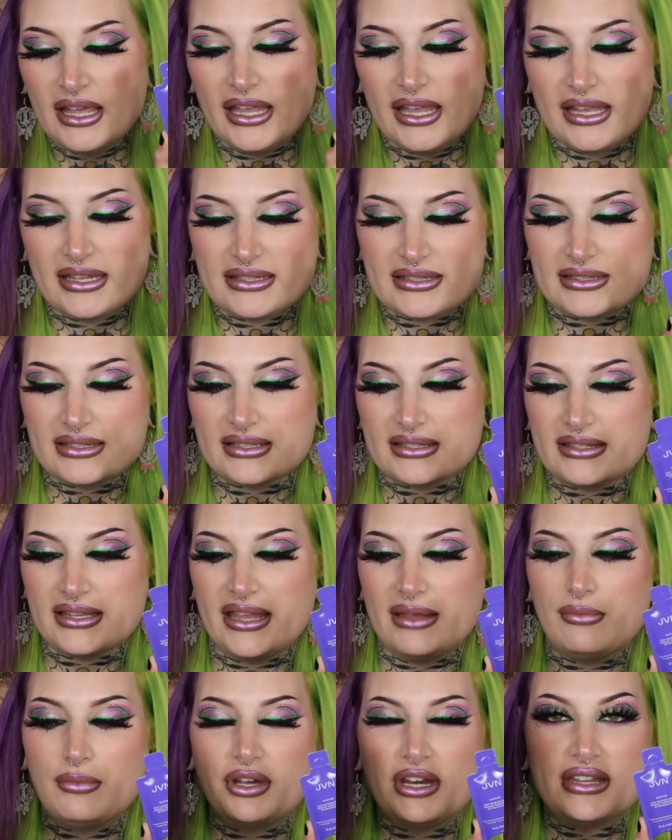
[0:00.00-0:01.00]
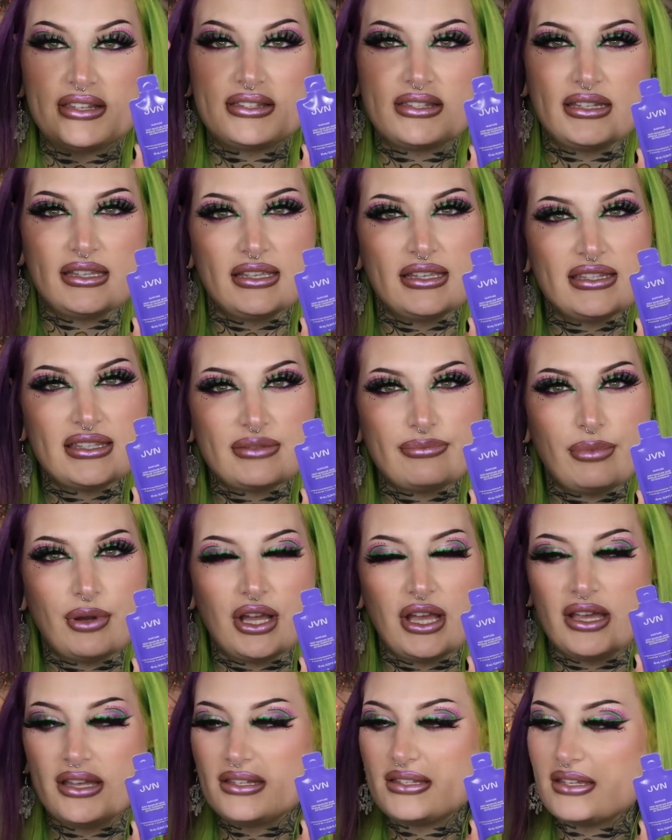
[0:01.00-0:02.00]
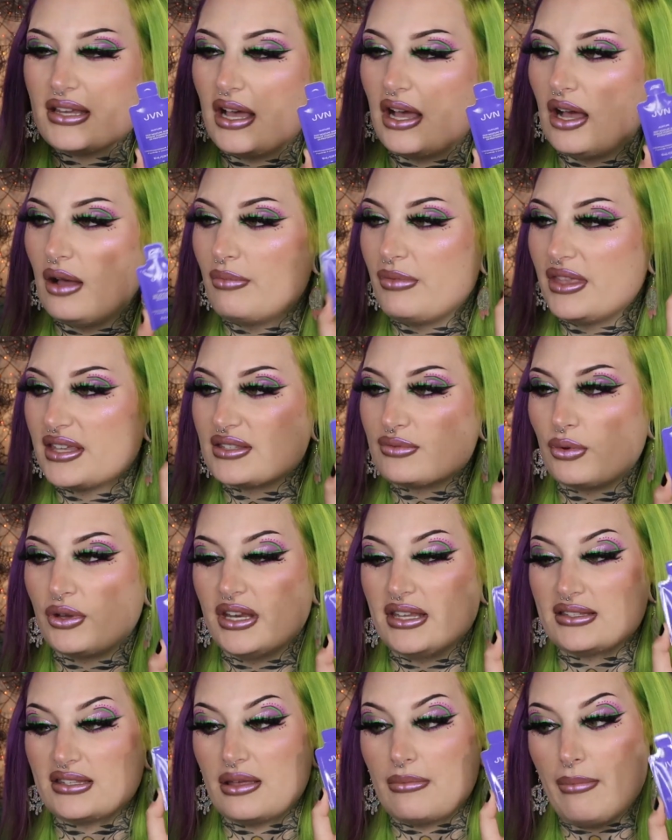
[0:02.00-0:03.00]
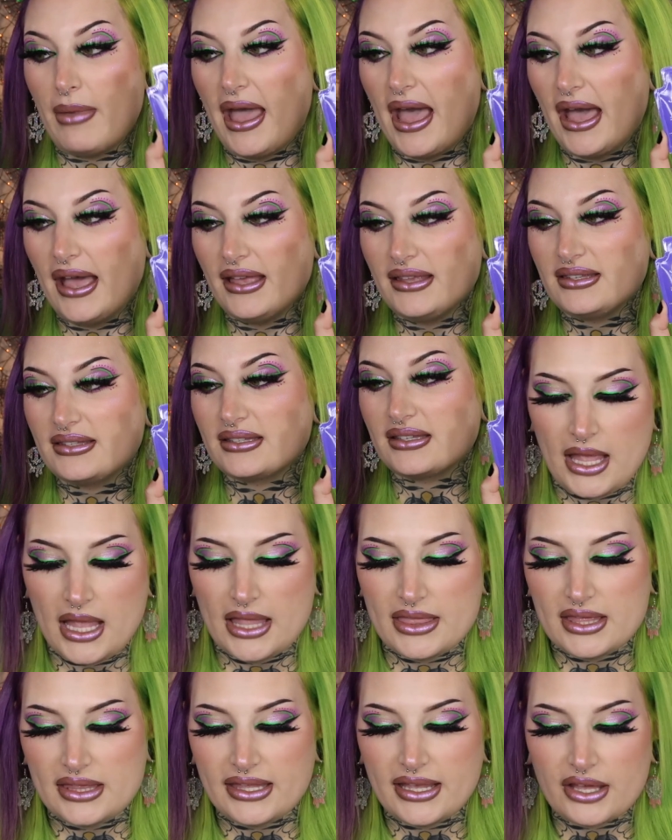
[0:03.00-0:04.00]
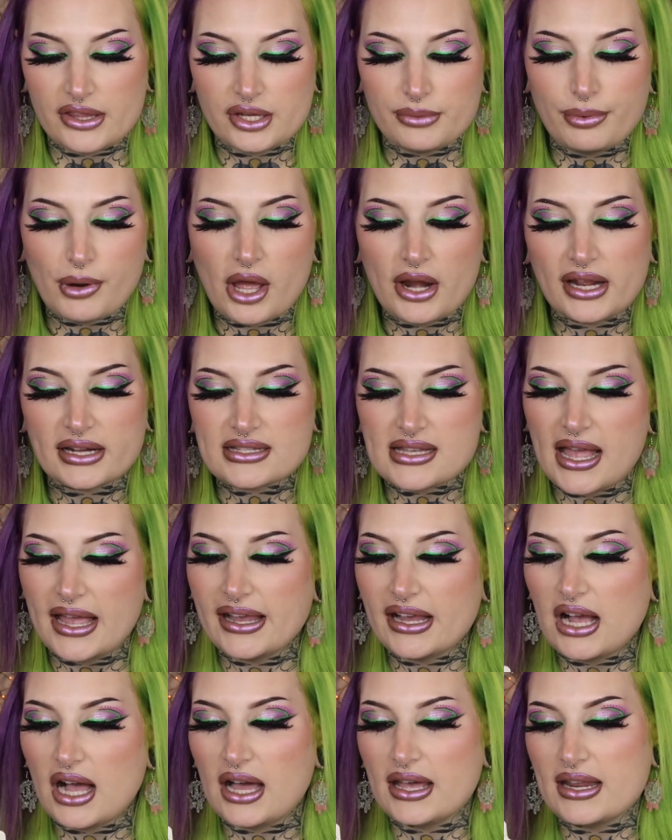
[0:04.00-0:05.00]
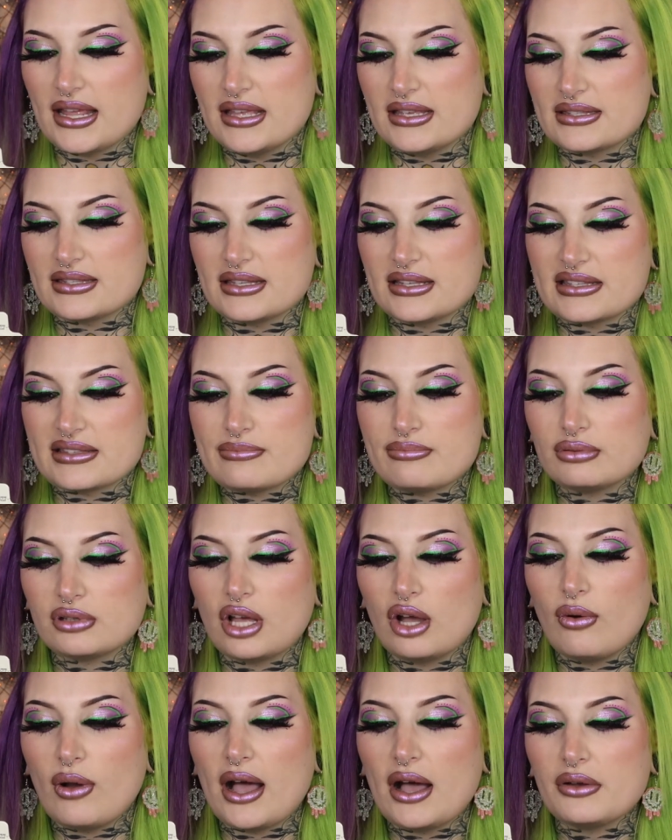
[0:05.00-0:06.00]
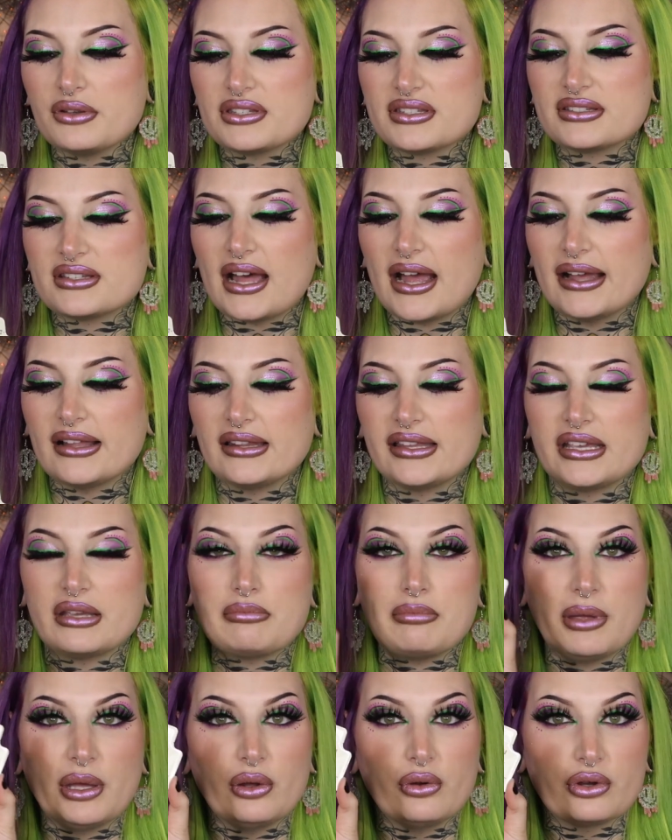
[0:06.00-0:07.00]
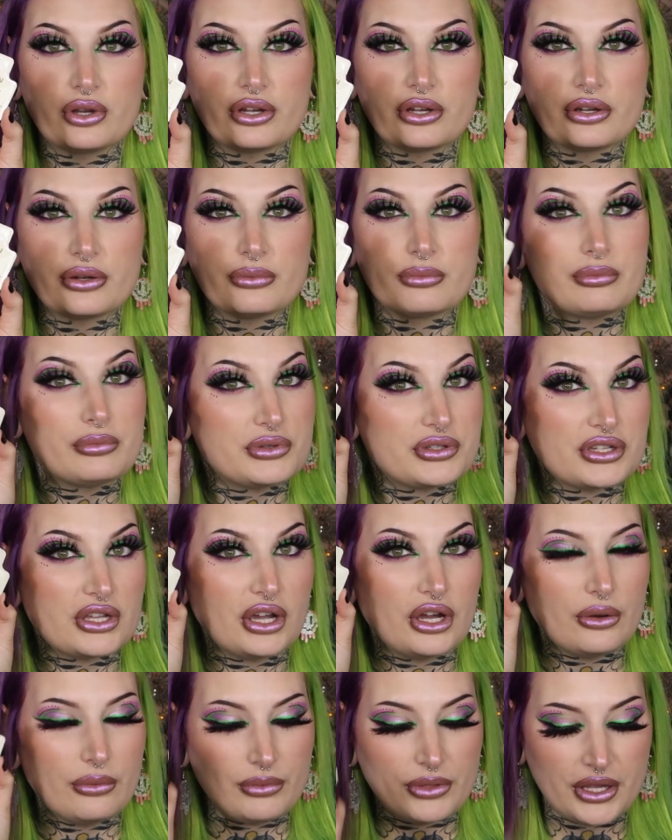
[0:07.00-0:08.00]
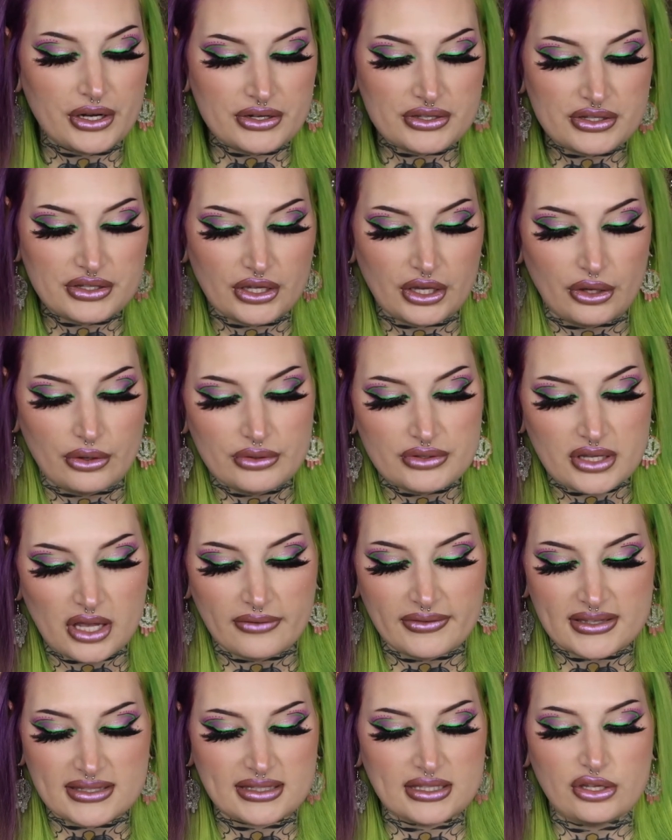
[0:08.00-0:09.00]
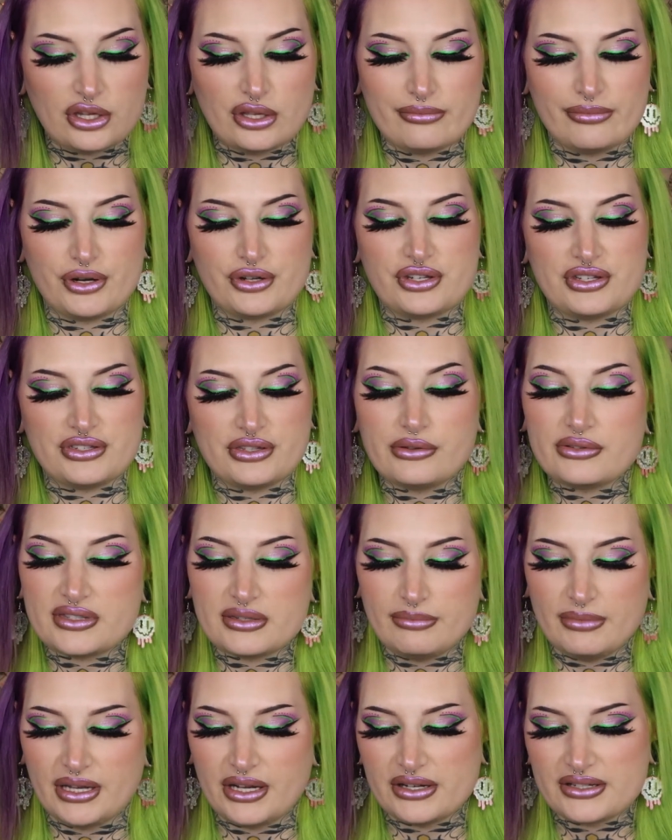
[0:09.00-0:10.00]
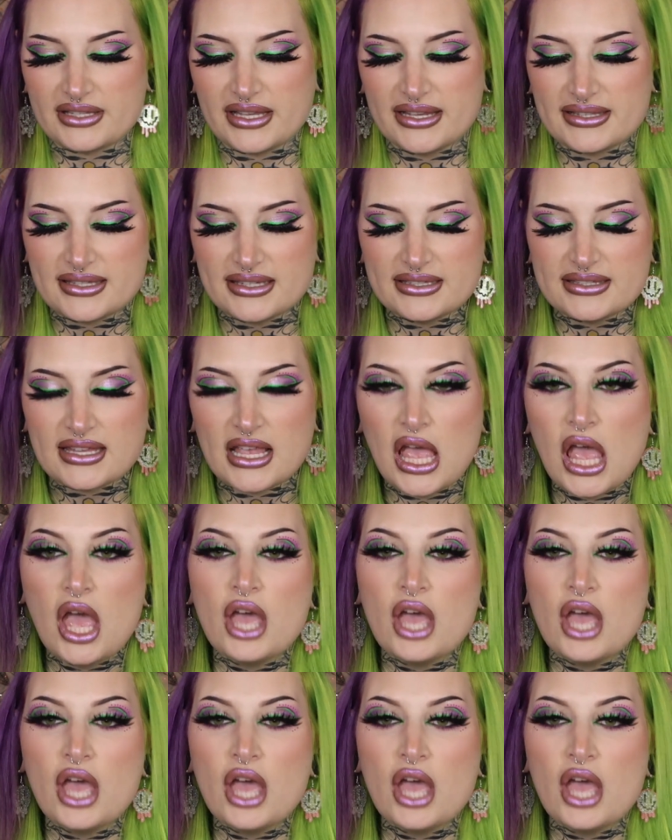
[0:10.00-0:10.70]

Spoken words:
It's the same one as this, but this one is the mask. And then the other product I got is this Blowout Styling Milk. So there's those. Obviously, you can purchase those in bigger sizes.